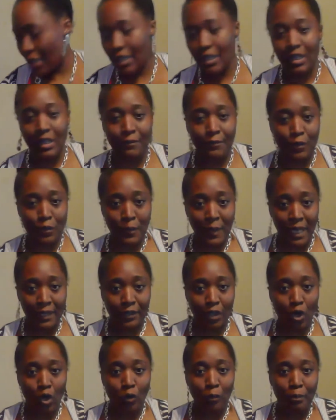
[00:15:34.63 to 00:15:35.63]
and if you
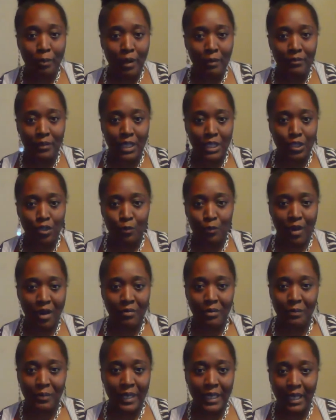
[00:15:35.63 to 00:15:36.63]
buy the whole pumpkin, you
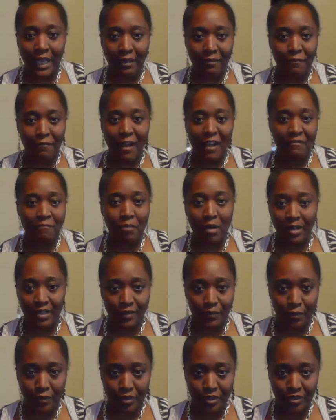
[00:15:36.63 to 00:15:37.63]
probably pay like five
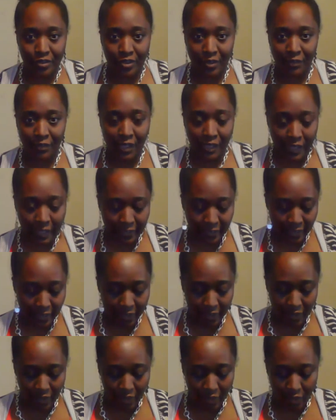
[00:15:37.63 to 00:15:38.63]
bucks for it or something like
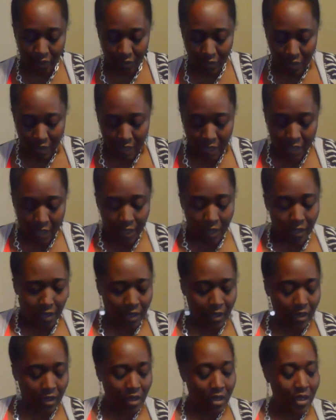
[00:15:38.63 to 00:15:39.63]
that, you know.
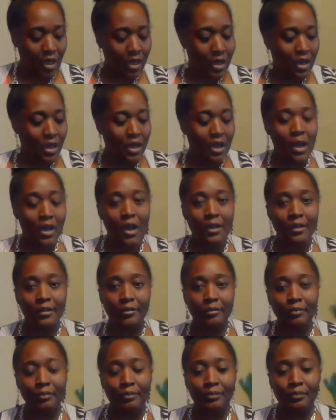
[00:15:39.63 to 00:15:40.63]
Uh,